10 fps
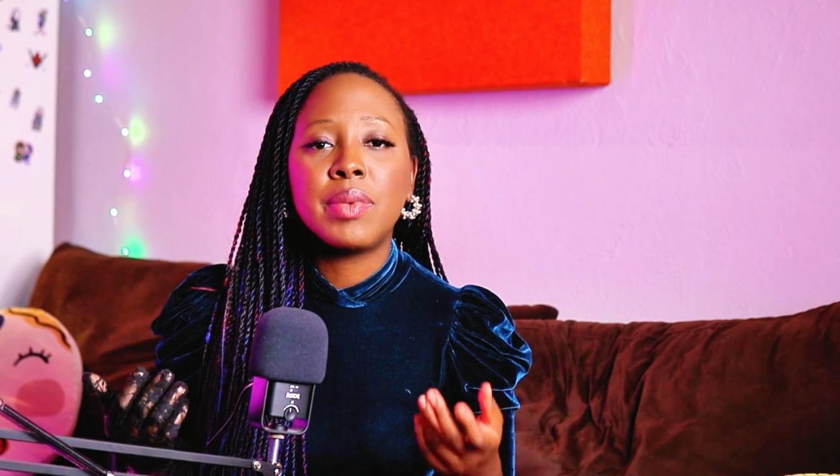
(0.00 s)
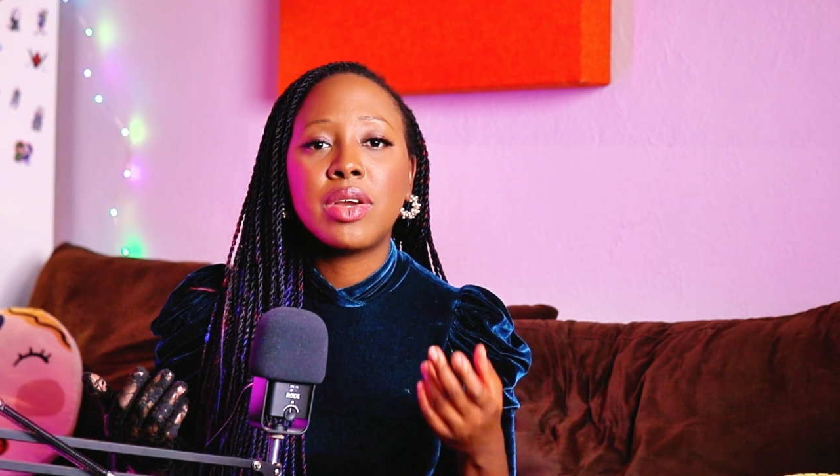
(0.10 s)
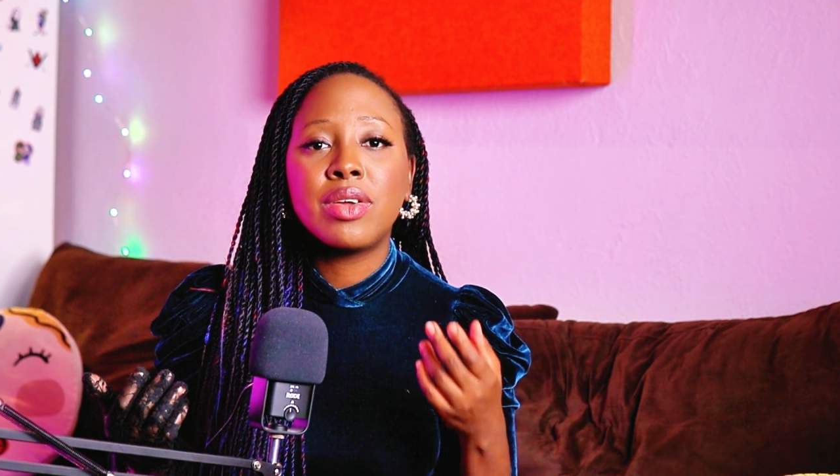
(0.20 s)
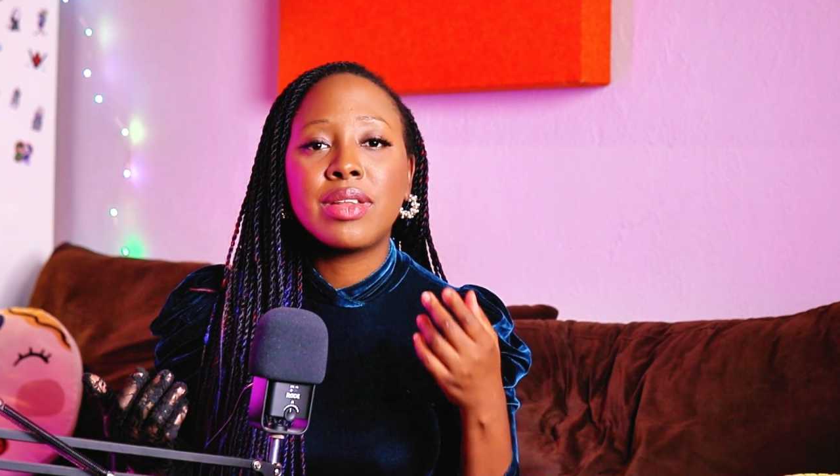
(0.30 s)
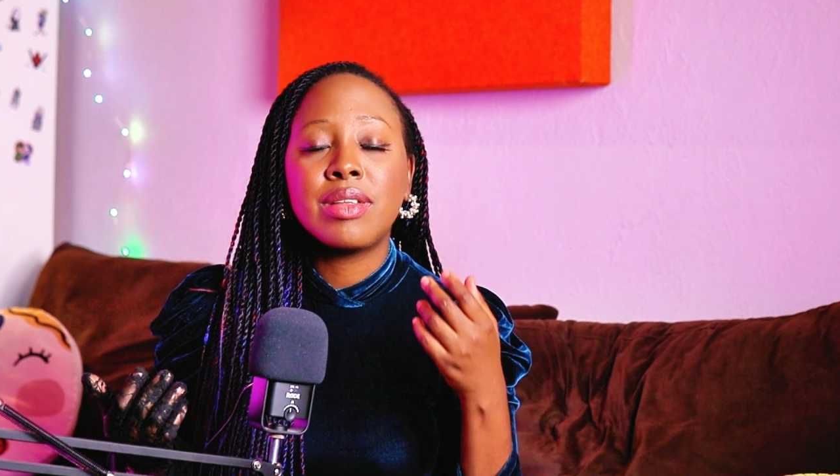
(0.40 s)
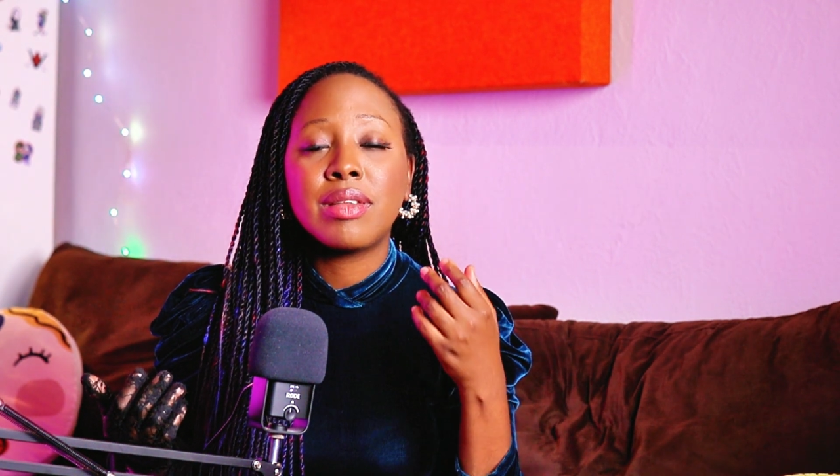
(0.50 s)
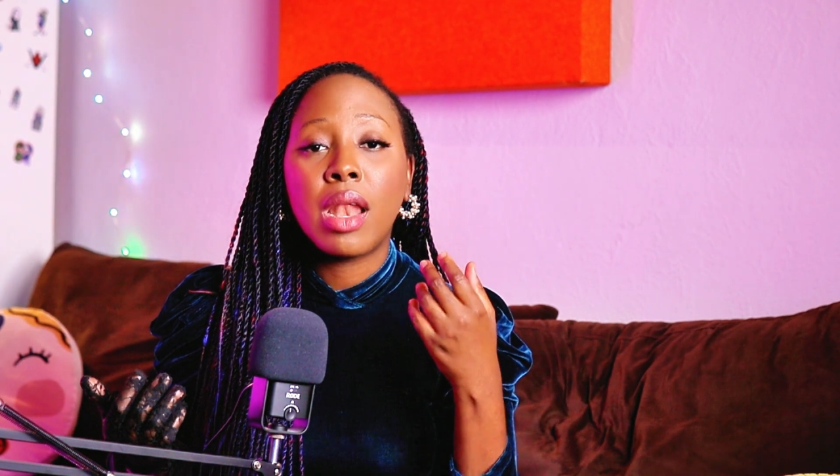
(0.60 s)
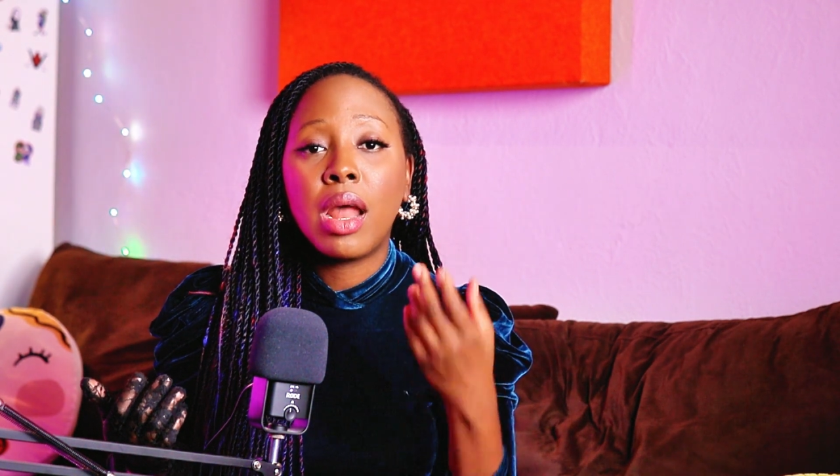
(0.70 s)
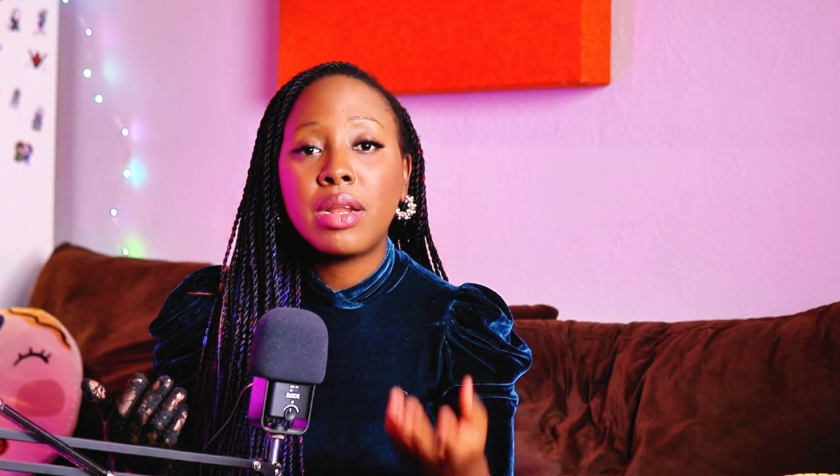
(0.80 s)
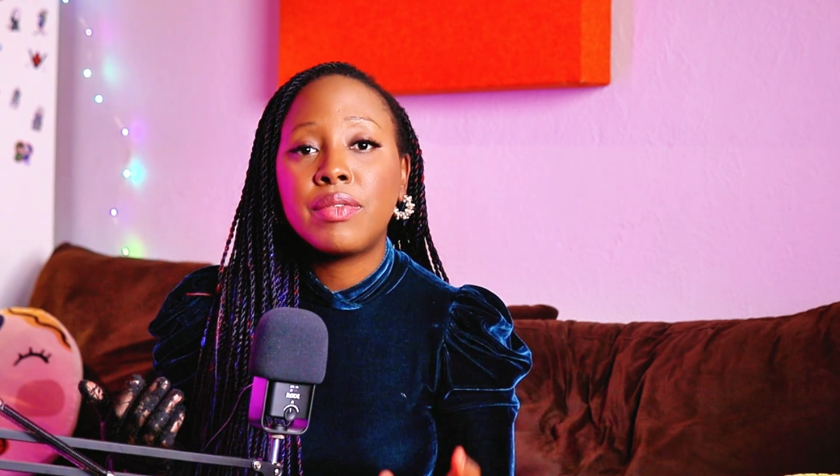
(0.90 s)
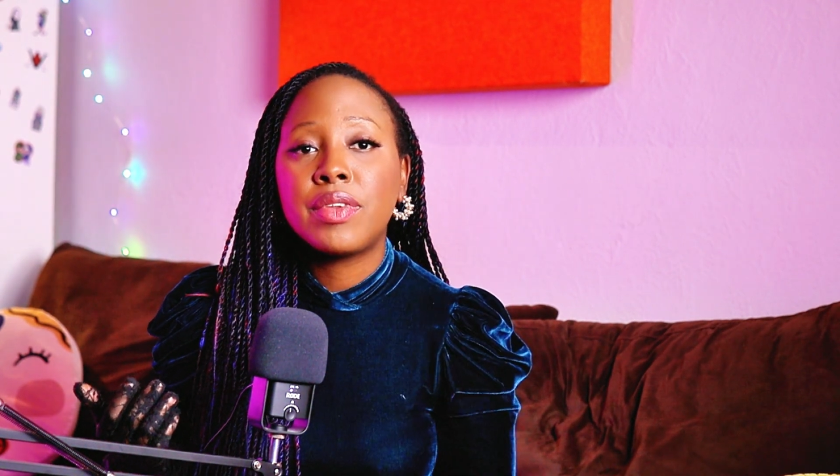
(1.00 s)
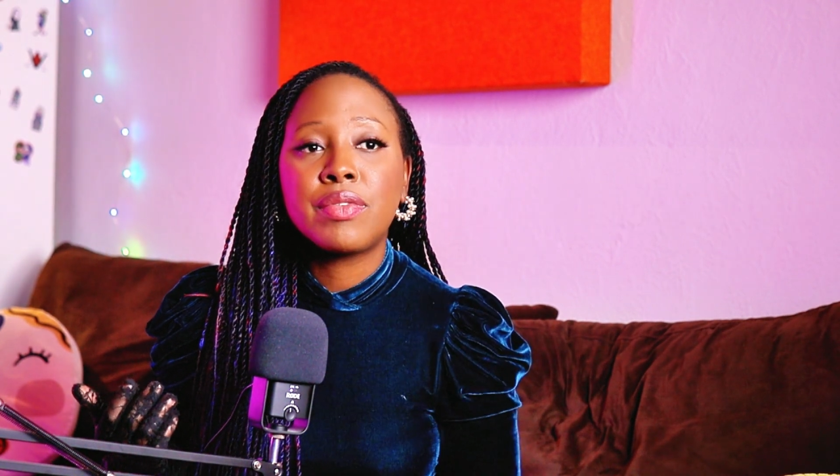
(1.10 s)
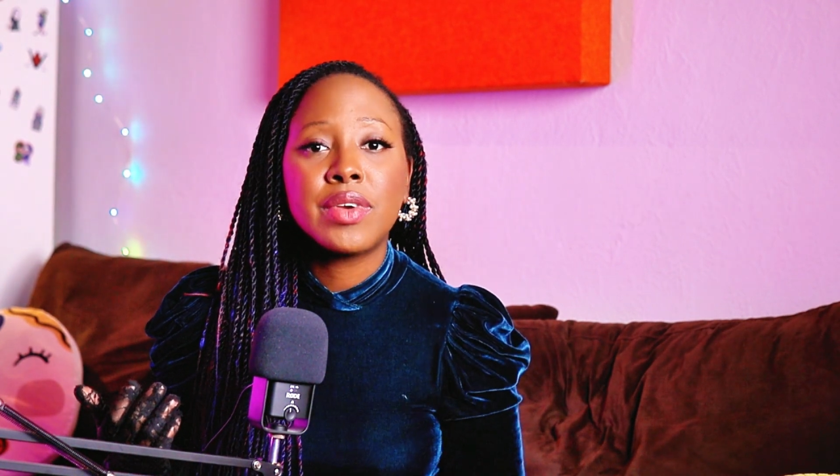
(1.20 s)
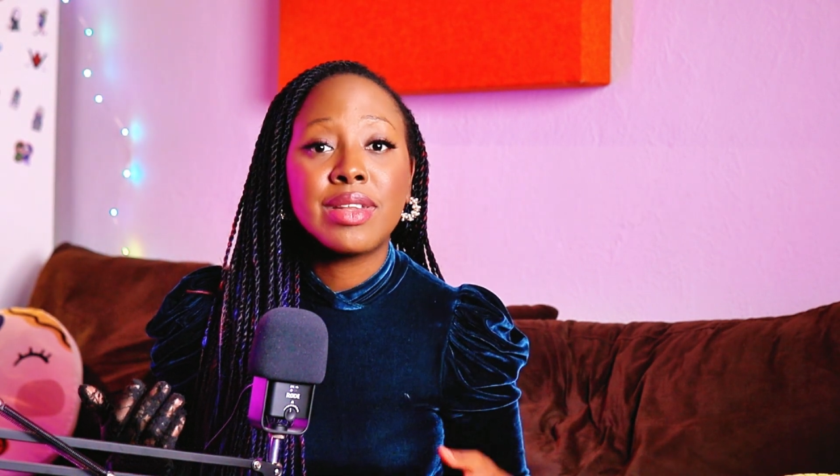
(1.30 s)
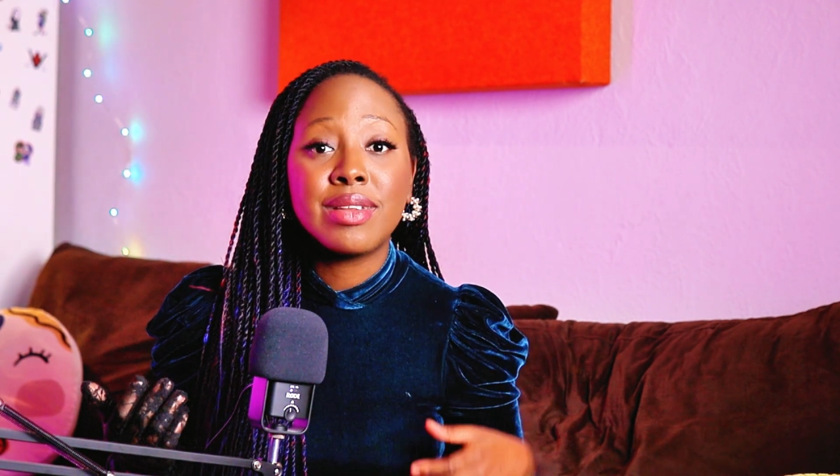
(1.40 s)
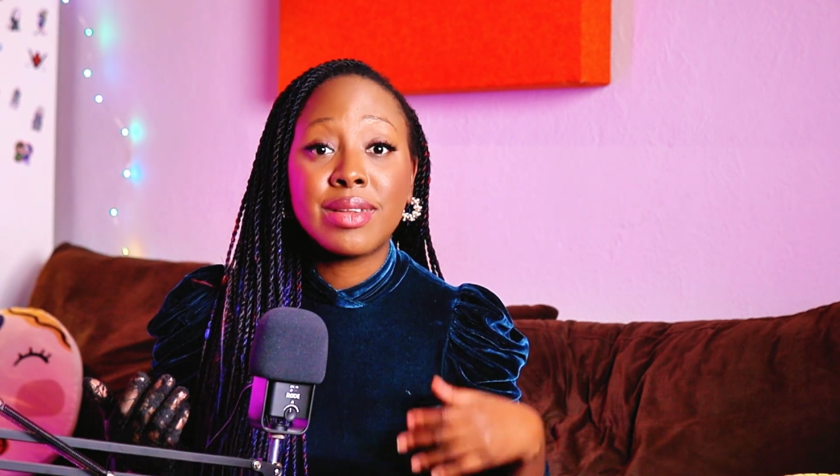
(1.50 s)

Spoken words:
because there's a lot of differences,